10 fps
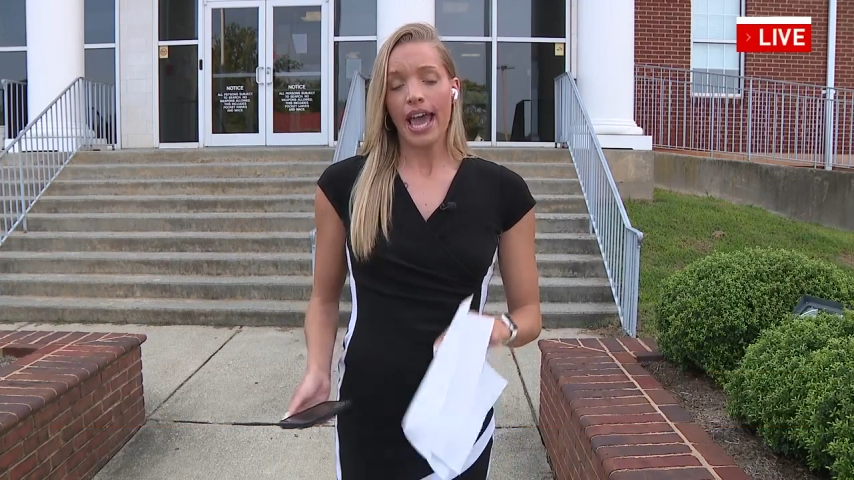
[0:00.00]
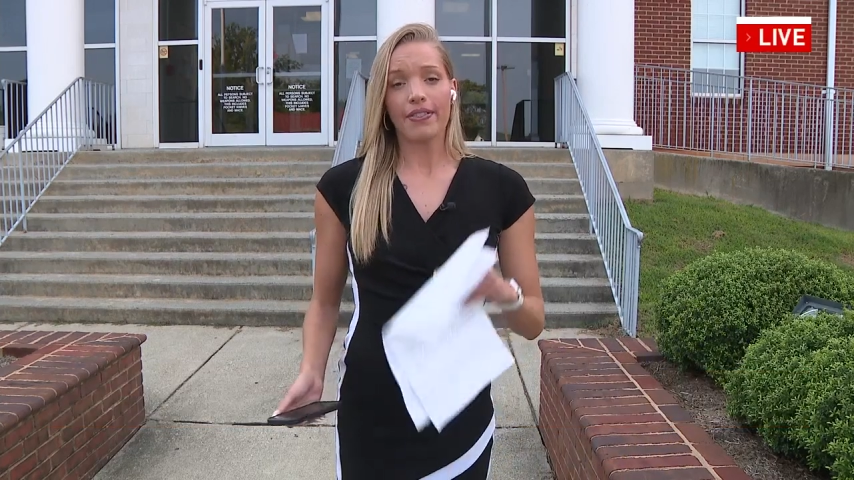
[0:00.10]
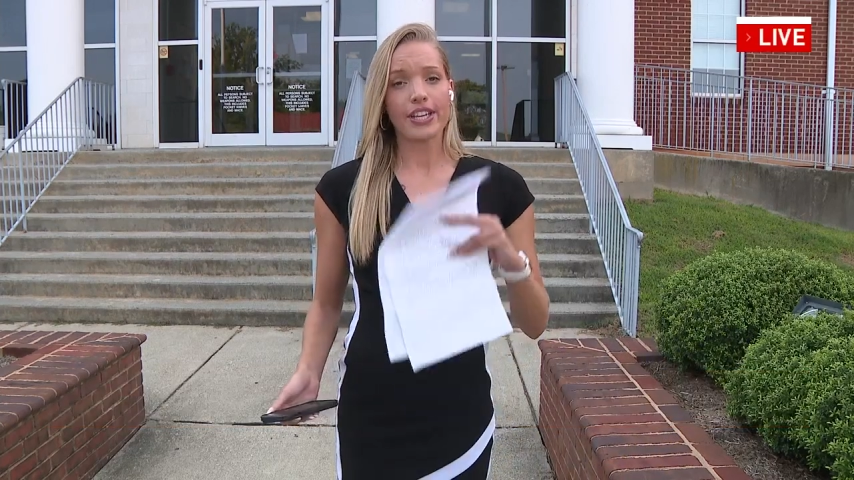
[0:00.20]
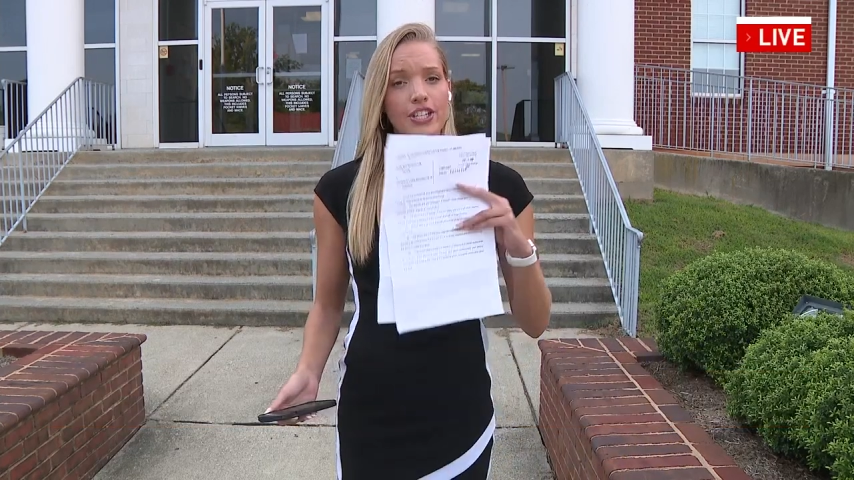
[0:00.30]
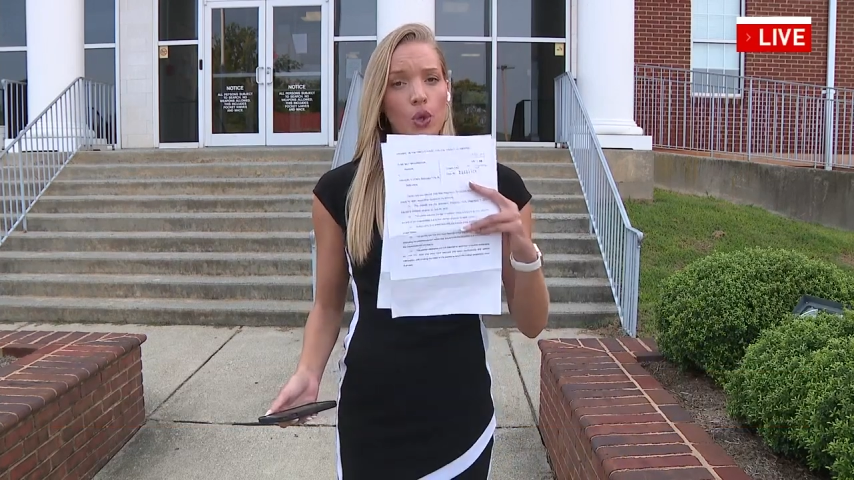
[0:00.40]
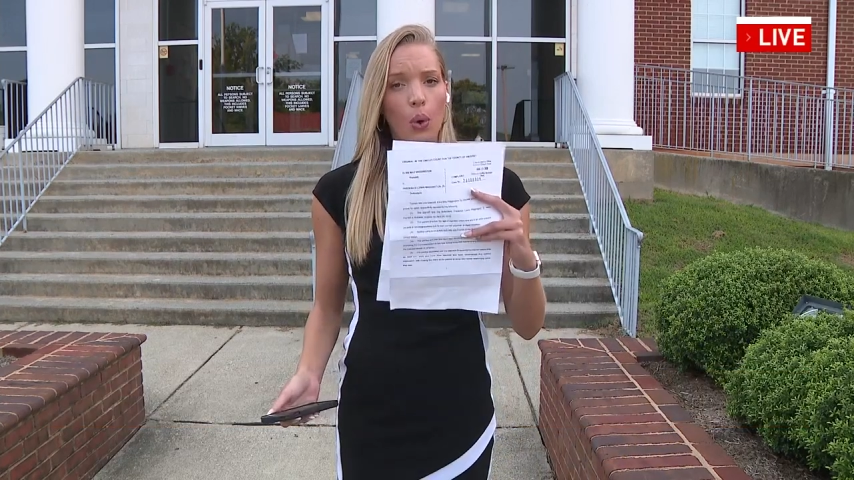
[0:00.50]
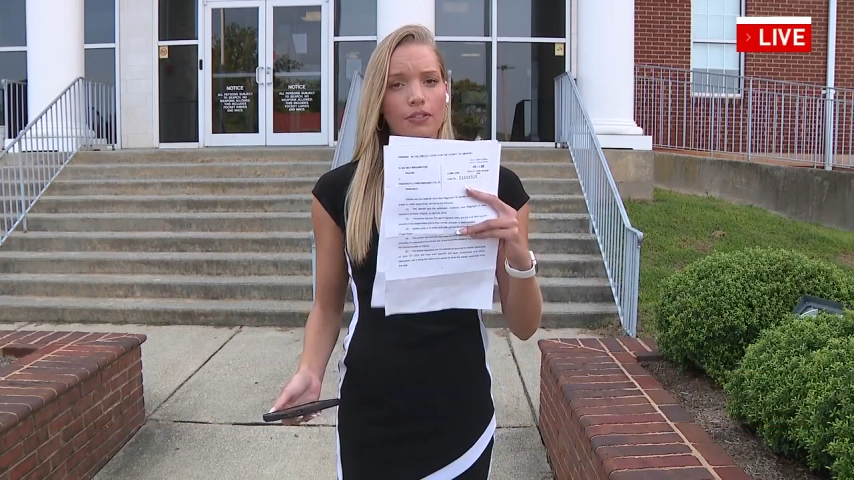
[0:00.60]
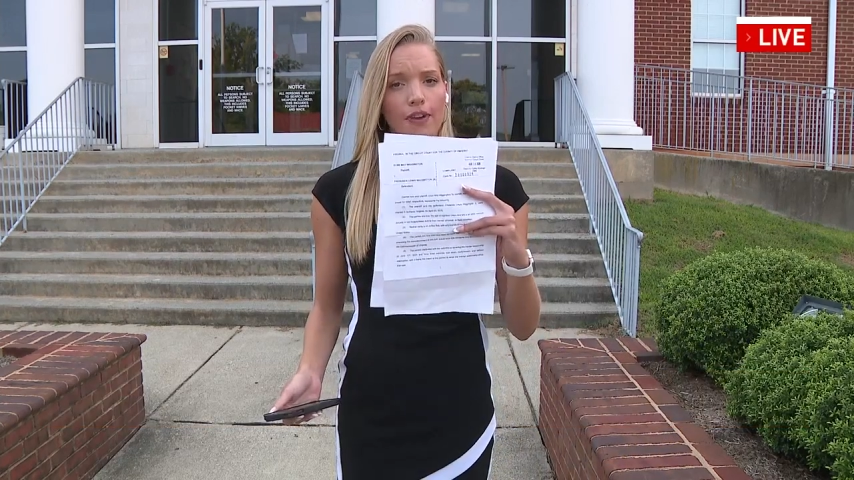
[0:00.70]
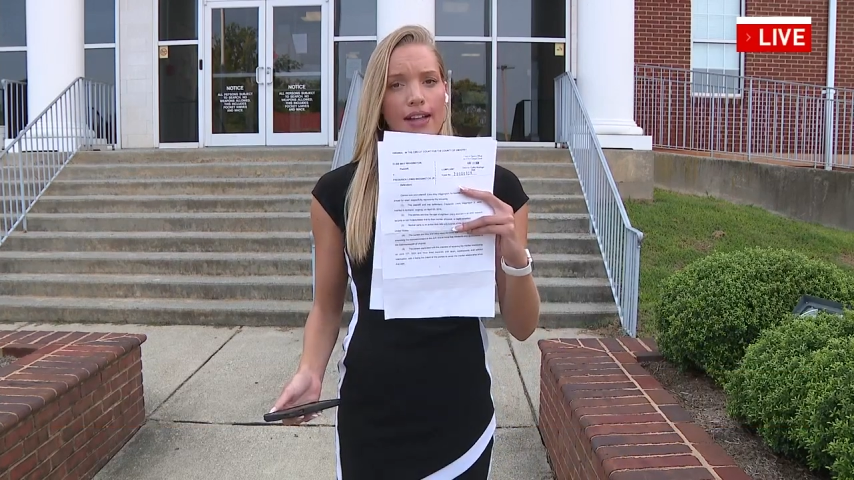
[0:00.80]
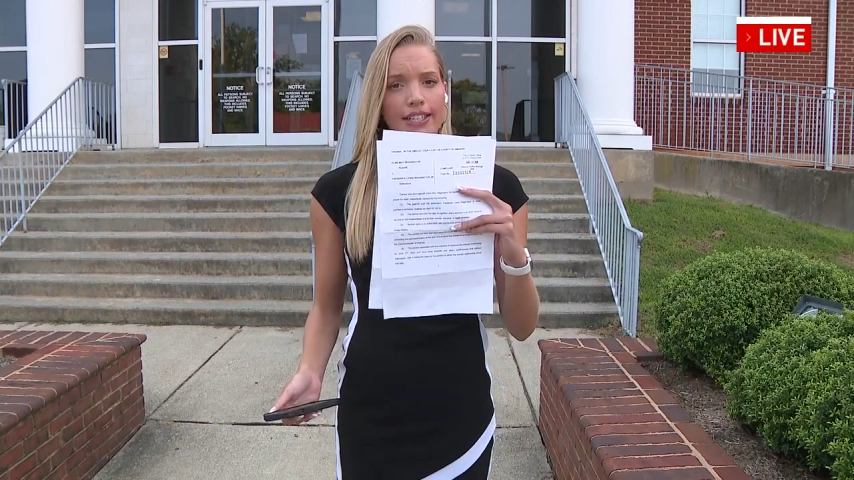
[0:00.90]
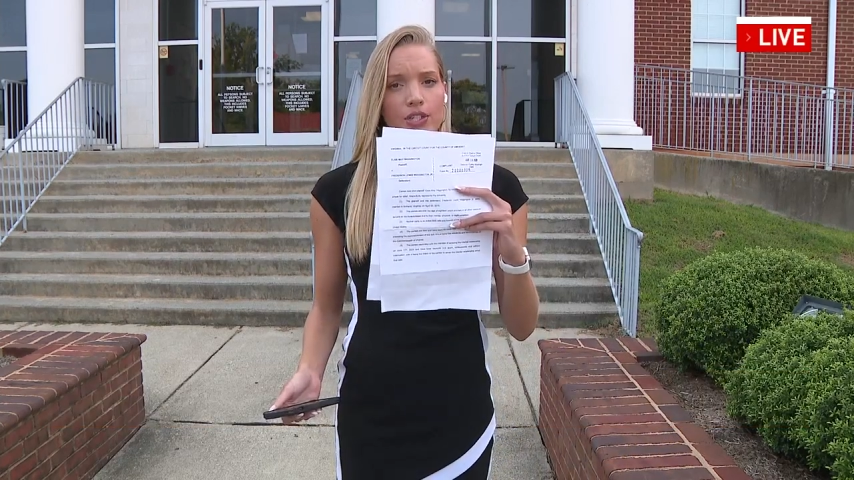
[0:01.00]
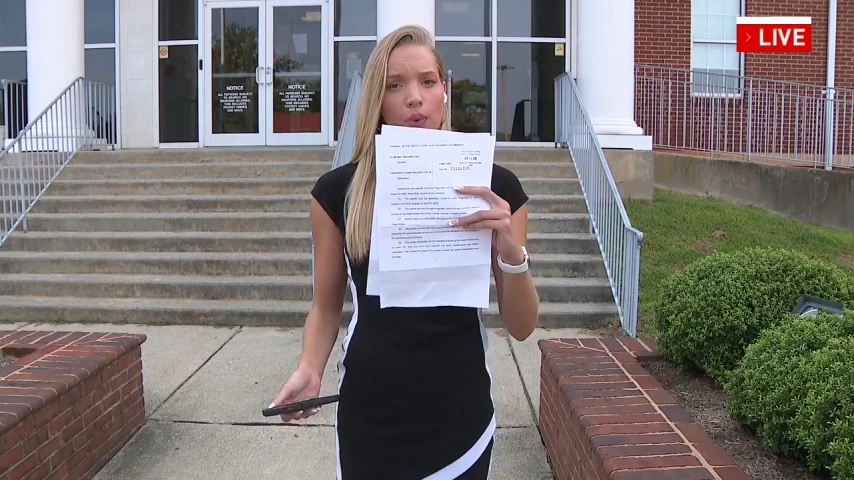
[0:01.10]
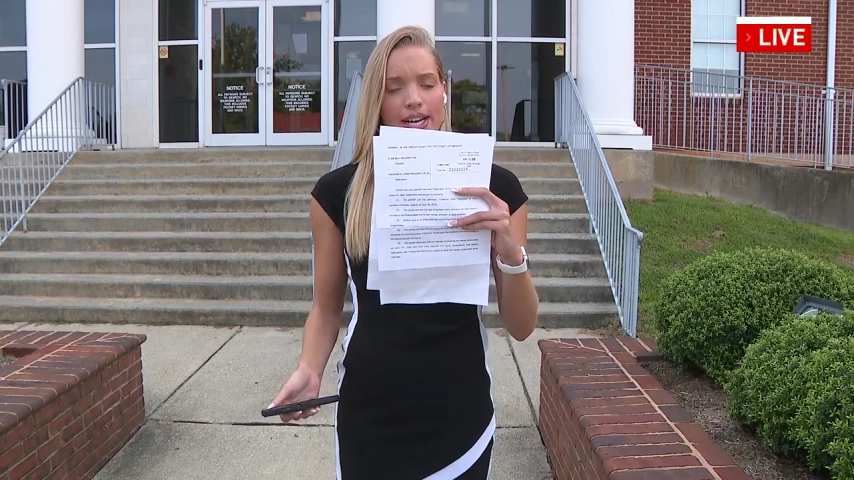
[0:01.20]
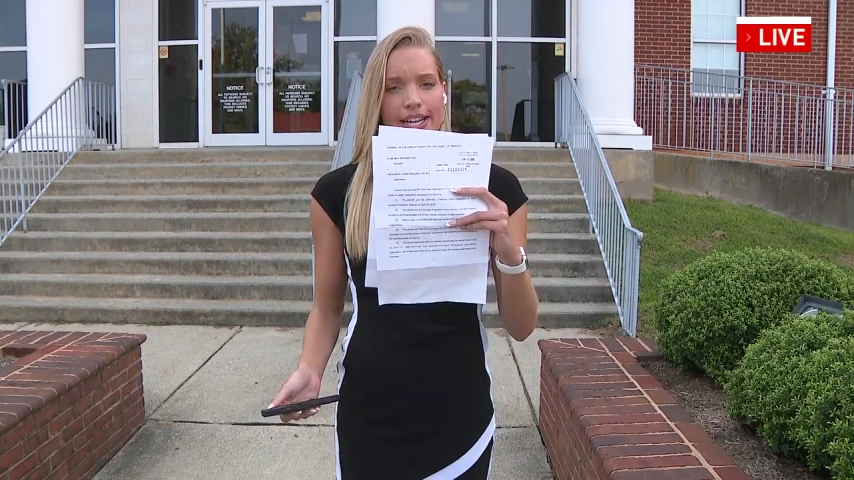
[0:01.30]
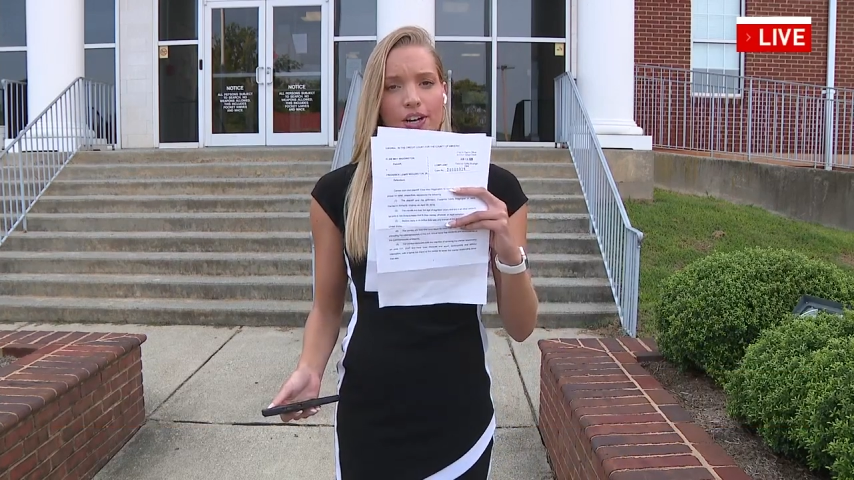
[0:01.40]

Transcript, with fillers: and these court filings right